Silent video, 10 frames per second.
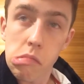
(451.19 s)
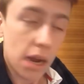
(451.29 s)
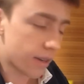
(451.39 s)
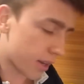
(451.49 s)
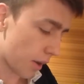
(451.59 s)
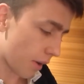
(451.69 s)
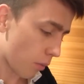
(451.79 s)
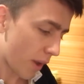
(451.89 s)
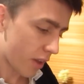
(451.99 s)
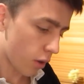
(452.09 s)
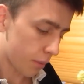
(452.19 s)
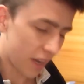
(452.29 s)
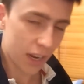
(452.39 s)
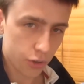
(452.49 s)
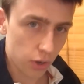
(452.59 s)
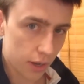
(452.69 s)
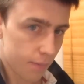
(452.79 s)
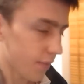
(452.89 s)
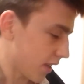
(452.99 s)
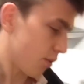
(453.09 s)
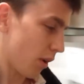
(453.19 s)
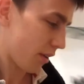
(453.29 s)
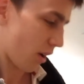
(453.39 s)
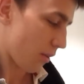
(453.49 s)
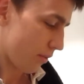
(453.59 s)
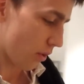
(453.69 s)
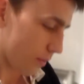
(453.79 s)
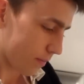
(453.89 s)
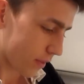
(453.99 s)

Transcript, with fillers: I don't know, I'll wake up naturally, is what I'll go for.